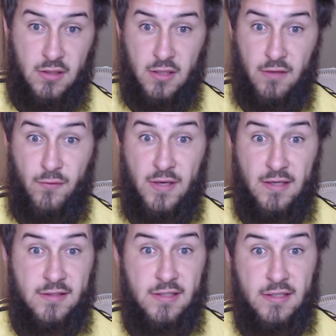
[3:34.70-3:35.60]
if we
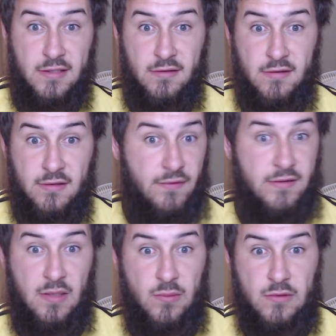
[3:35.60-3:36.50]
can't see it, nothing's
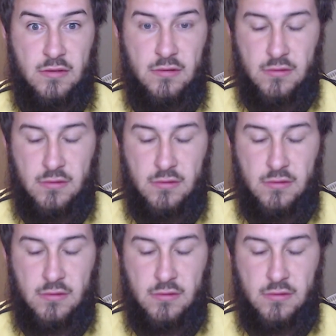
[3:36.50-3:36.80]
happened.